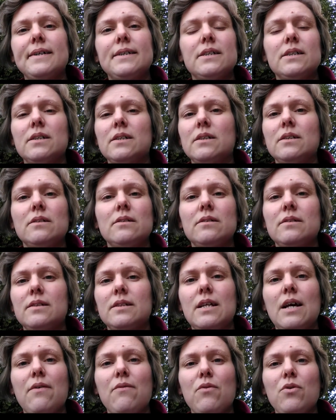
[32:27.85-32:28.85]
uh,
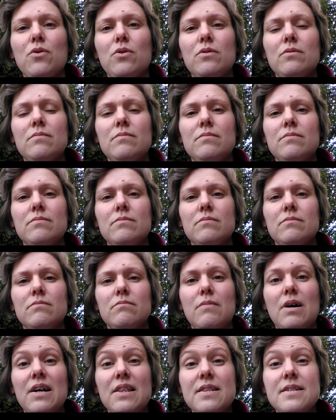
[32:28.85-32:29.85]
several
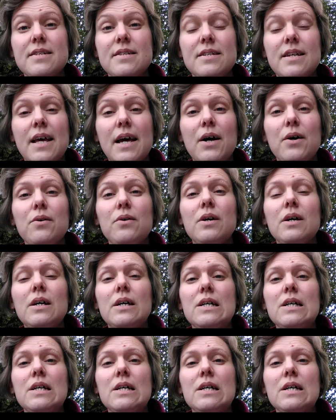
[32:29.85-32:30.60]
months now.